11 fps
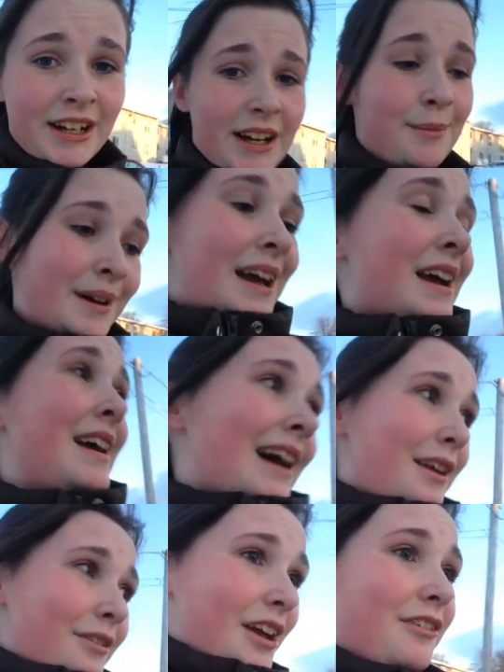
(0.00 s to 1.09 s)
Um,
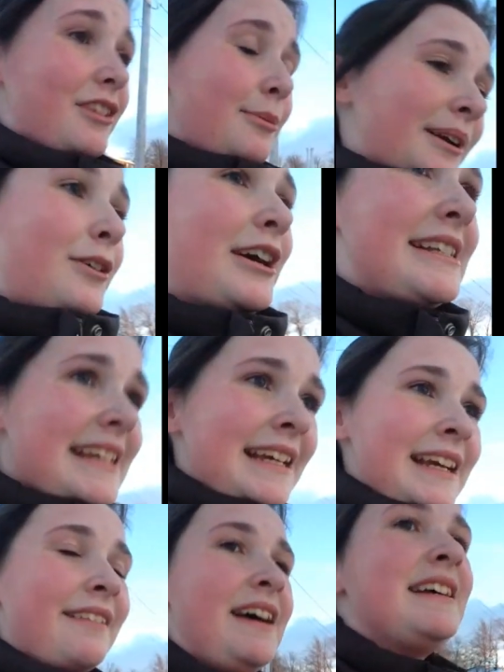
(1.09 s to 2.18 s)
I don't think I really went crazy
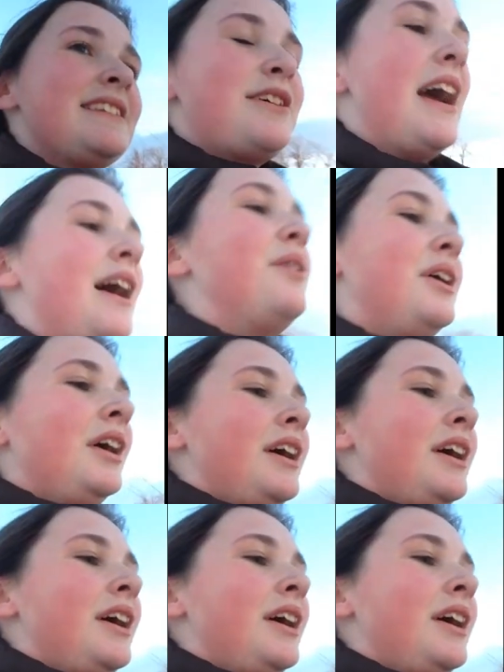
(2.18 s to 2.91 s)
unless you count